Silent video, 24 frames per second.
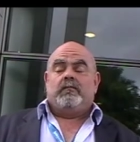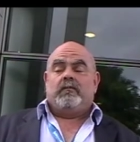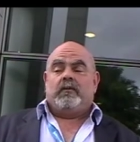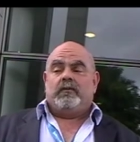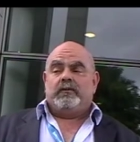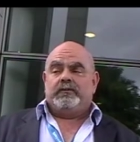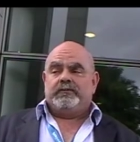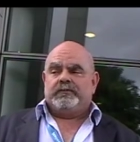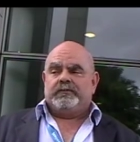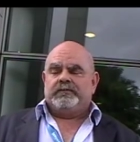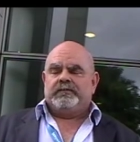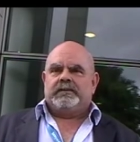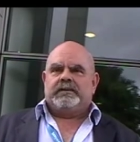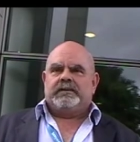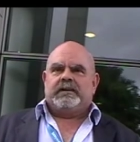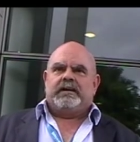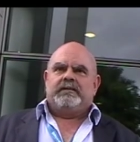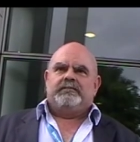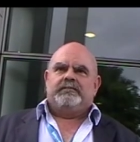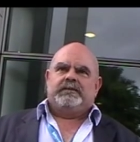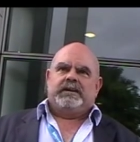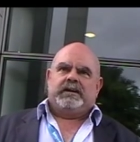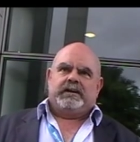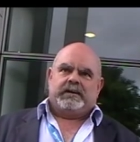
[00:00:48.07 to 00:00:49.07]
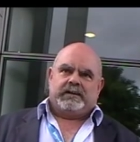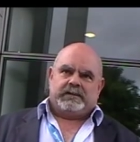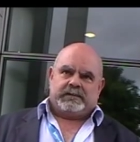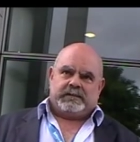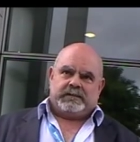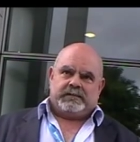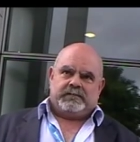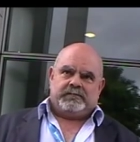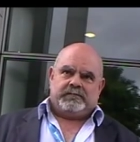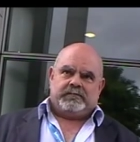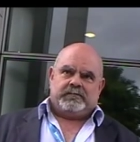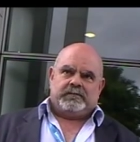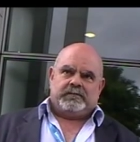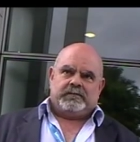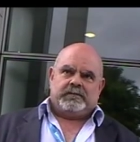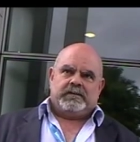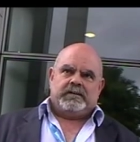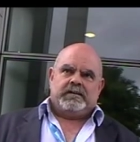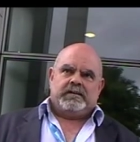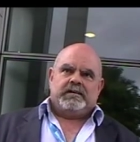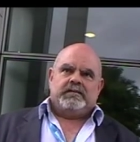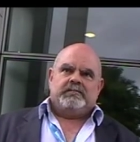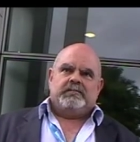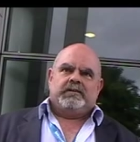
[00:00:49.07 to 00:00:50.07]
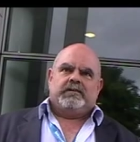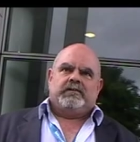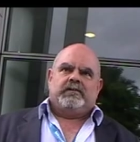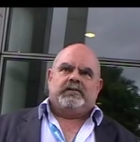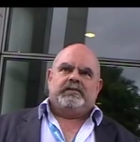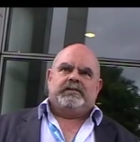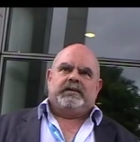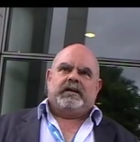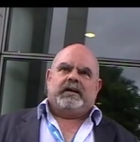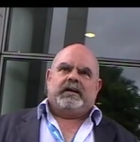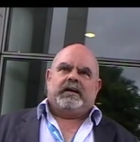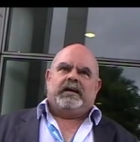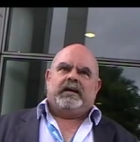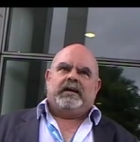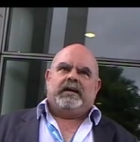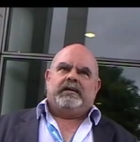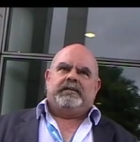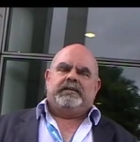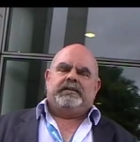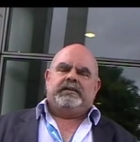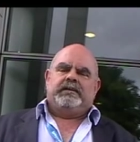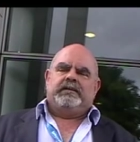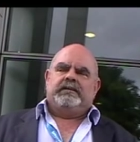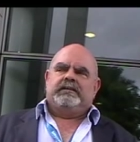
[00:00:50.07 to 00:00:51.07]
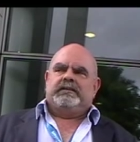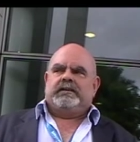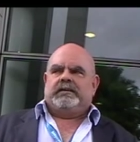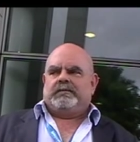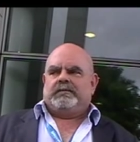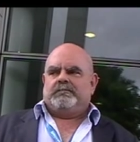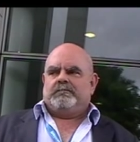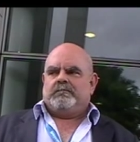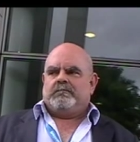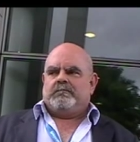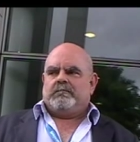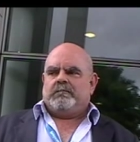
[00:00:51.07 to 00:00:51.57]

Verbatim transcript: most of the time negative, because I think the